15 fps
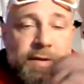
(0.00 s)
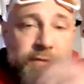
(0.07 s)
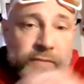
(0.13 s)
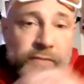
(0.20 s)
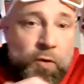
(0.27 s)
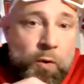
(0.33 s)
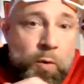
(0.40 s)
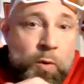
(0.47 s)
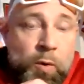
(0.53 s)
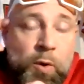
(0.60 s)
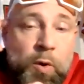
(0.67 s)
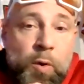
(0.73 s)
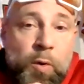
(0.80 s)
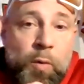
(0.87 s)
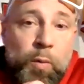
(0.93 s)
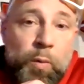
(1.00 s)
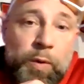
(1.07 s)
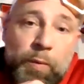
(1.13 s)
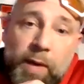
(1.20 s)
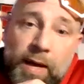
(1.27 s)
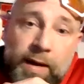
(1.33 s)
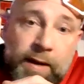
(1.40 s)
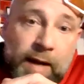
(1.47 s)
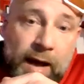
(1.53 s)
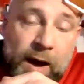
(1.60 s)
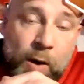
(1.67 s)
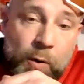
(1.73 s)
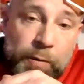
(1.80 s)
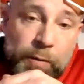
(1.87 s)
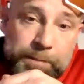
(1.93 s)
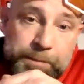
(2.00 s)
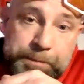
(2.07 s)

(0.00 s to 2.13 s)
So we went out